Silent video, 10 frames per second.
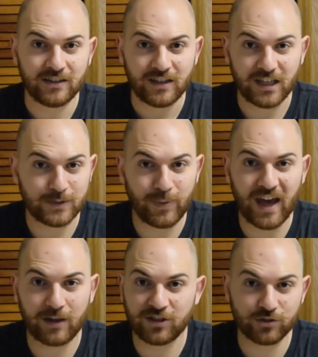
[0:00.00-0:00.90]
It's
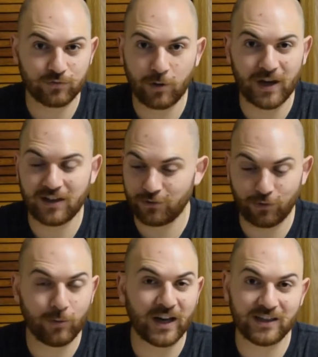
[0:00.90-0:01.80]
bad. Because the robot
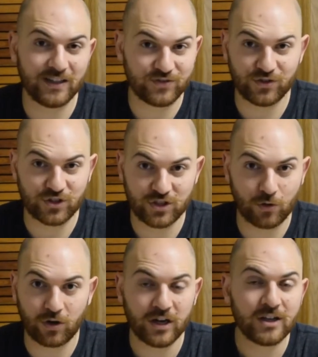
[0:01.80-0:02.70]
lives in the
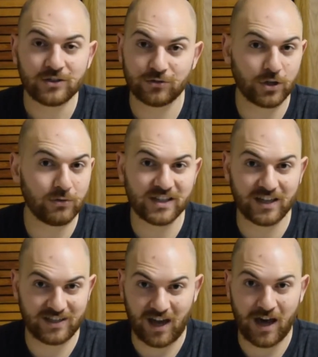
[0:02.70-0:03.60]
store, so it's always
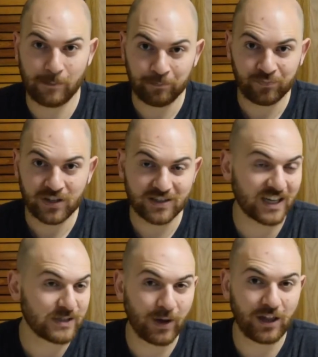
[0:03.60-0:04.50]
on time. It's got
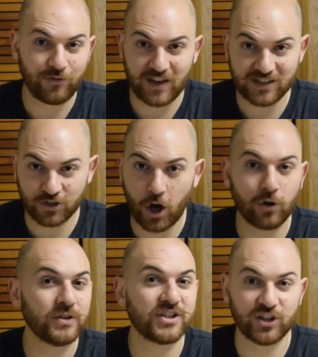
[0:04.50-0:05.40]
a smiley face. It's
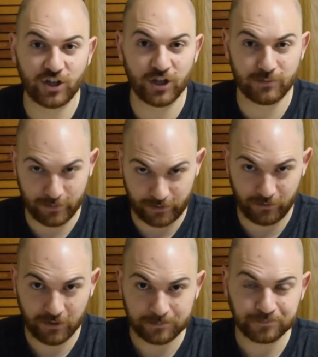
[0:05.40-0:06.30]
always in a good
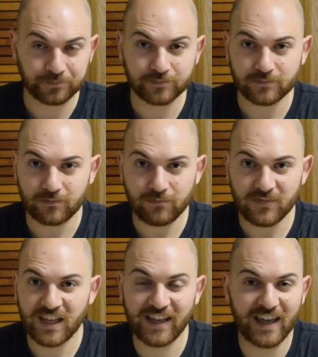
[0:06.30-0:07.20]
mood.
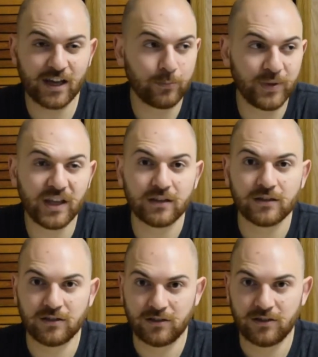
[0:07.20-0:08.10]
It can't compete,
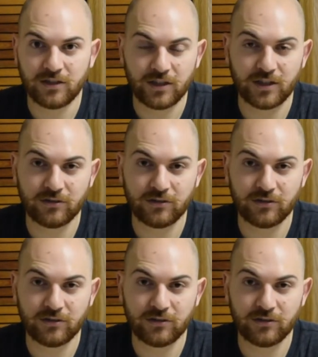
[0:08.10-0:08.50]
It